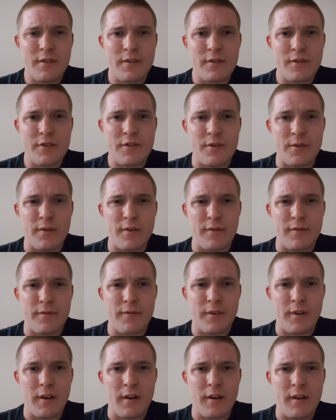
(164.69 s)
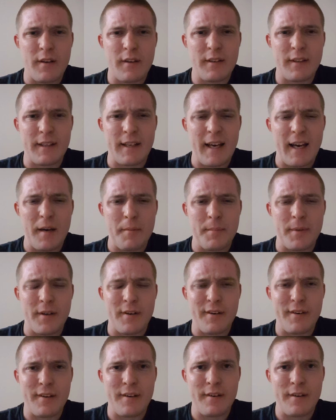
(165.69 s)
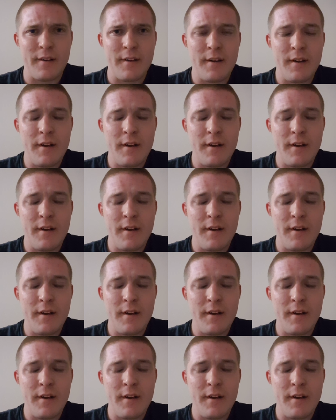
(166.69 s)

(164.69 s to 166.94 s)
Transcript: sort of gap area.